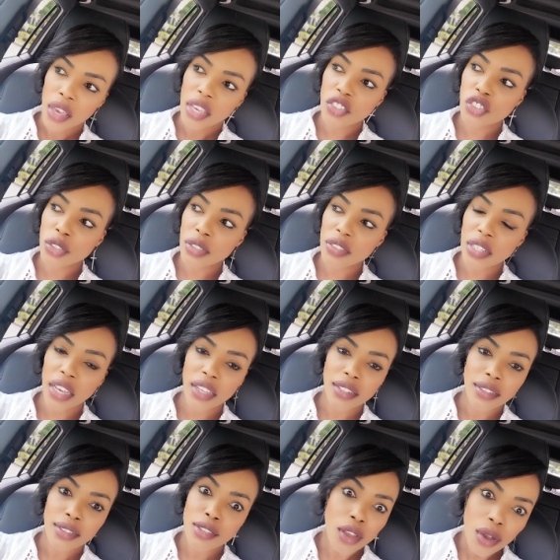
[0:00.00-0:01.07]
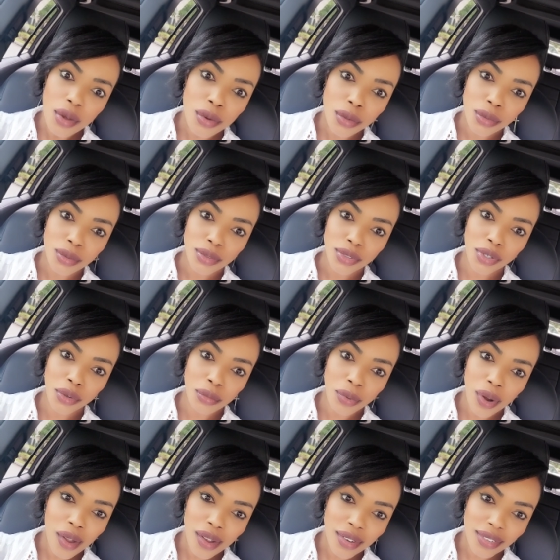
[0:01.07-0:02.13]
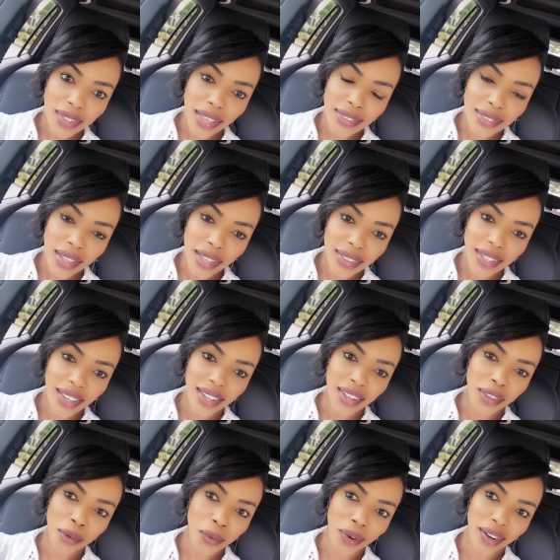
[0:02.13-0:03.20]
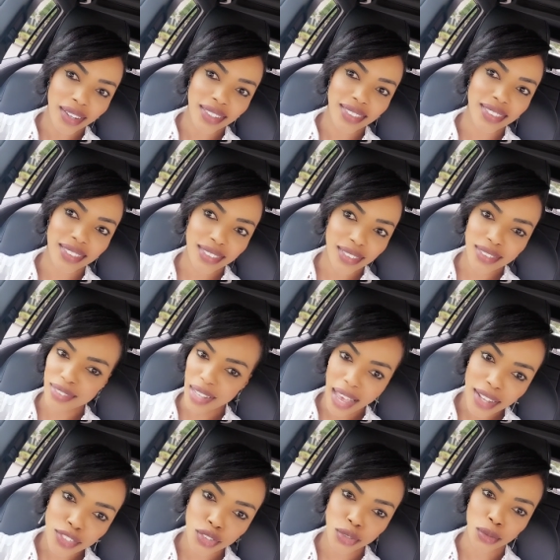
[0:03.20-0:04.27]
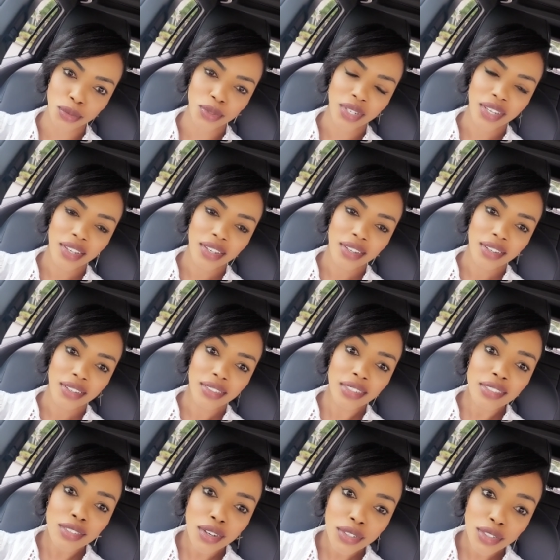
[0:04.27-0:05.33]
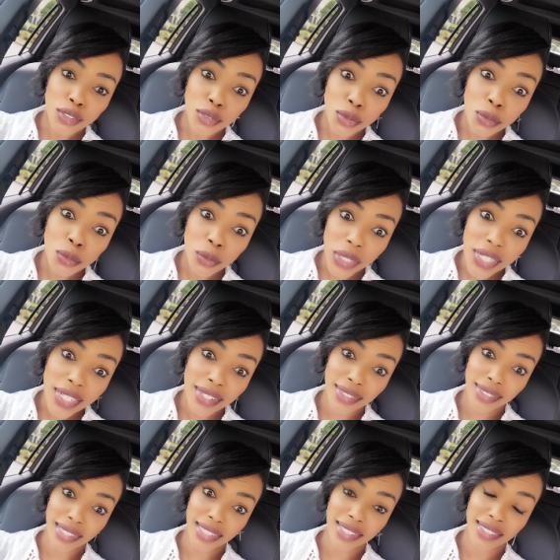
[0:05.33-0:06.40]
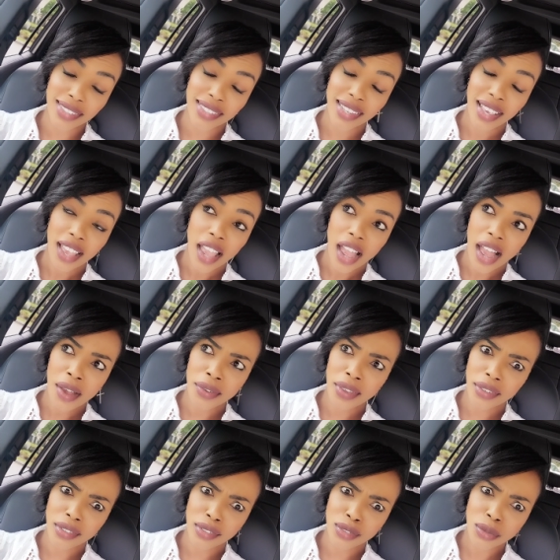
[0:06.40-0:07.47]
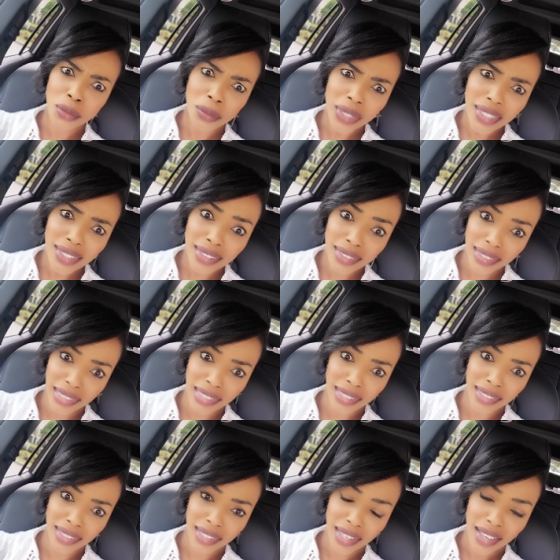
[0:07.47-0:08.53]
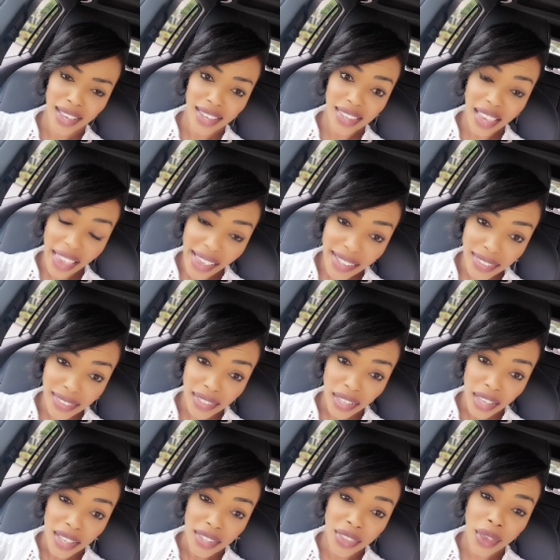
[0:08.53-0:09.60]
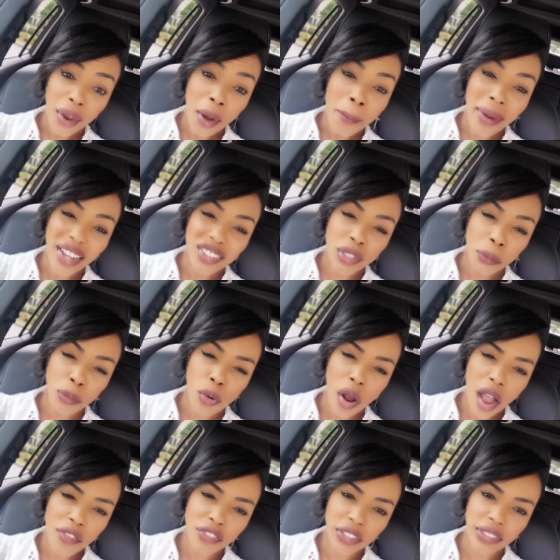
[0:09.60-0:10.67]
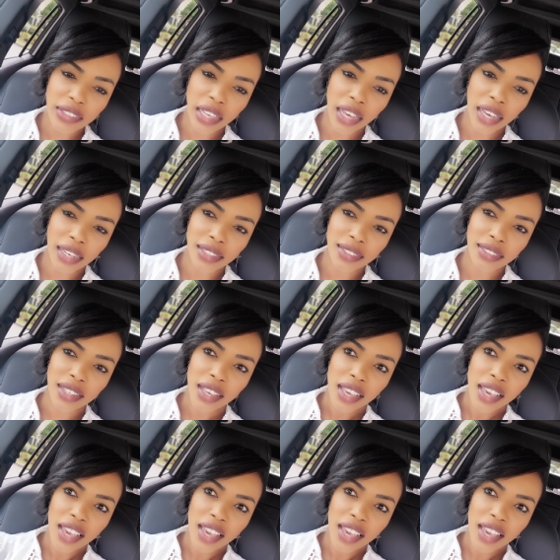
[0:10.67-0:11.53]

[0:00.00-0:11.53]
And she was like, no, you're wrong. That's not the Antichrist statue. These are the two witnesses. I was like, the two witnesses? Yes, they are about to prophesize.